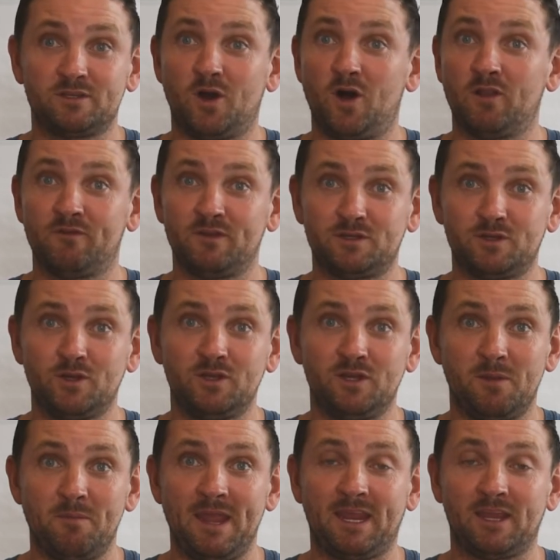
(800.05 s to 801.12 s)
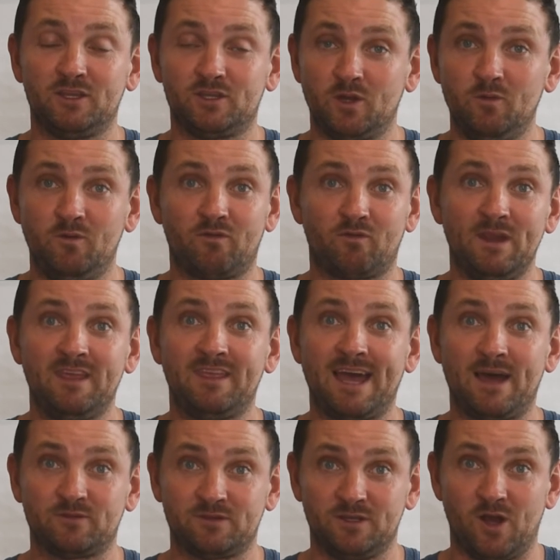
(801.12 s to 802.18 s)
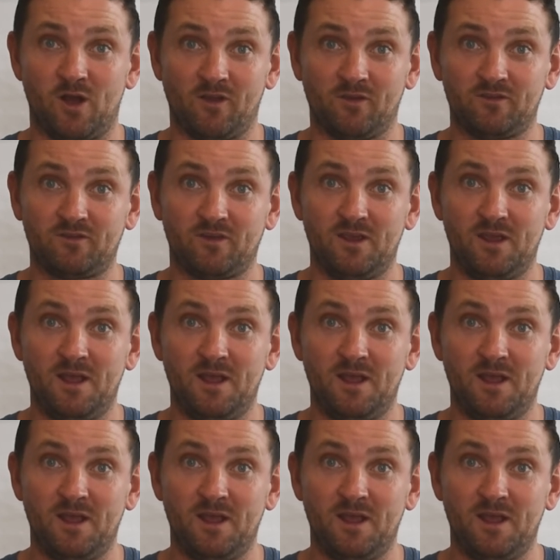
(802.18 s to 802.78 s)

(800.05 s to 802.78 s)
all of a sudden you're making $2,000, $3,000.